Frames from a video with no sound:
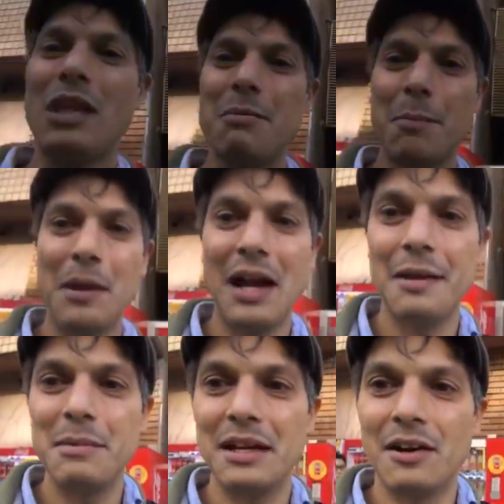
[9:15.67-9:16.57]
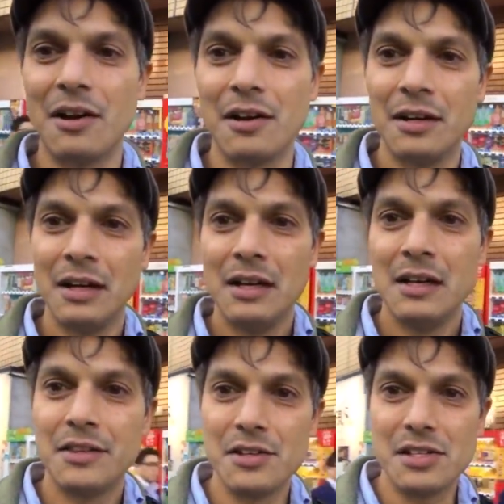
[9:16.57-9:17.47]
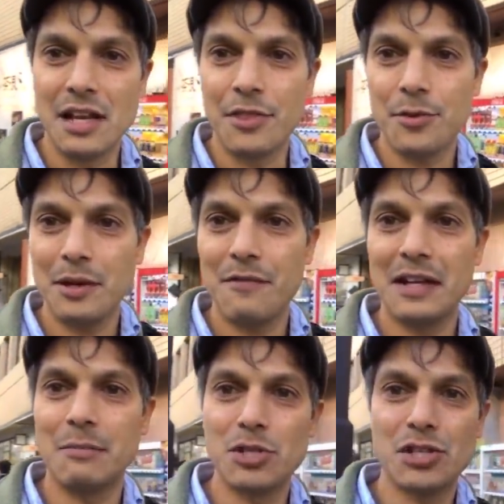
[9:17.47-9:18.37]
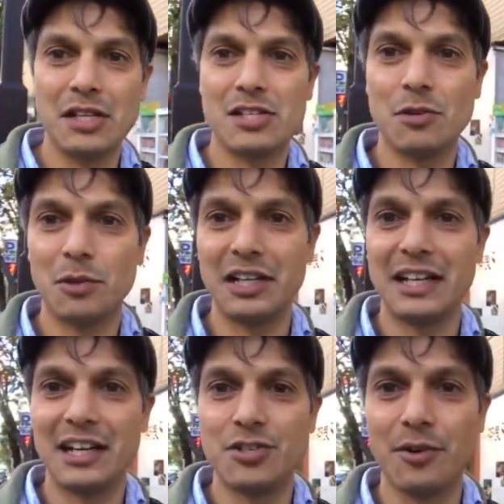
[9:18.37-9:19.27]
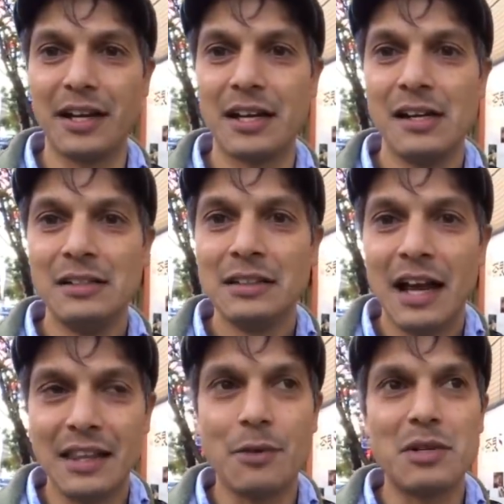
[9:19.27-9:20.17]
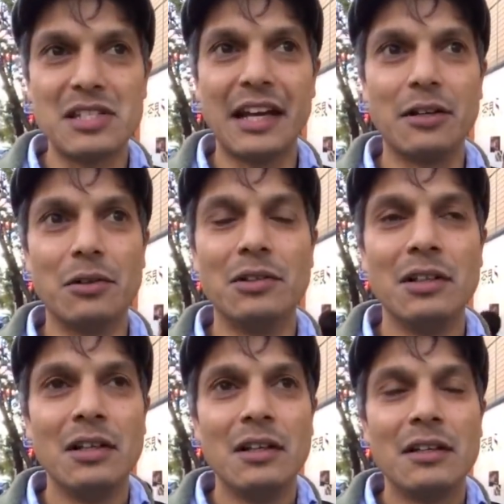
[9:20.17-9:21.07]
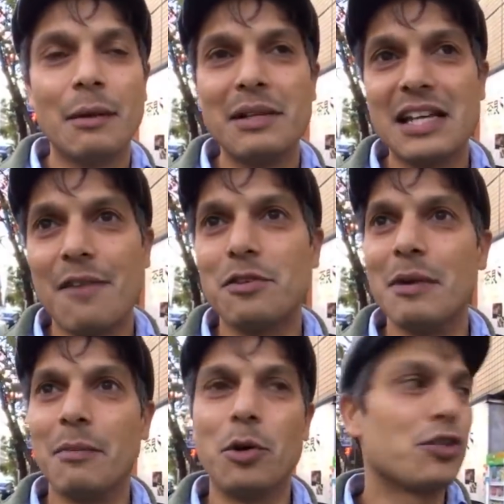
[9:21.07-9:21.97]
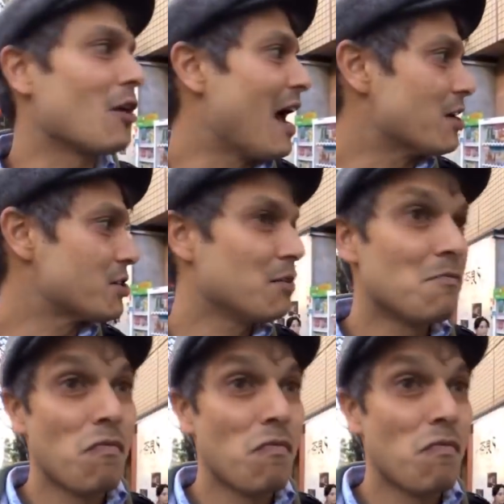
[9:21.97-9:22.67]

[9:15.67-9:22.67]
But behind me are, there's uh, three vending machines. So we're going to get a drink and then recycle. That means I have to make more trash.